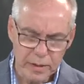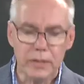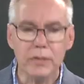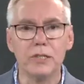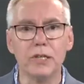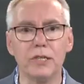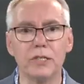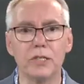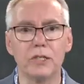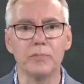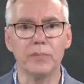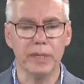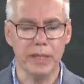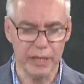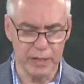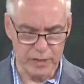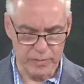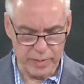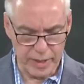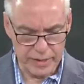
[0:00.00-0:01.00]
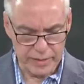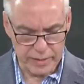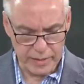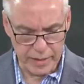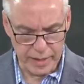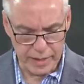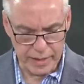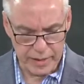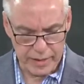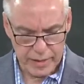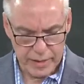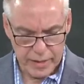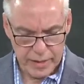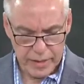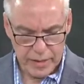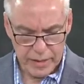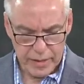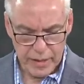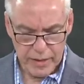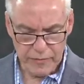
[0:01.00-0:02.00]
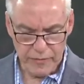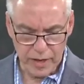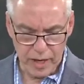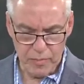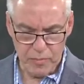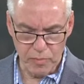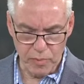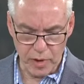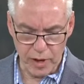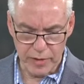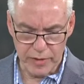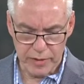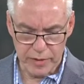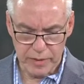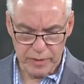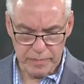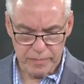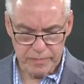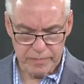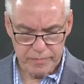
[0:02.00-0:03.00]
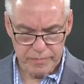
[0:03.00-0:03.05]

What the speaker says: Jesus begins by saying, if a brother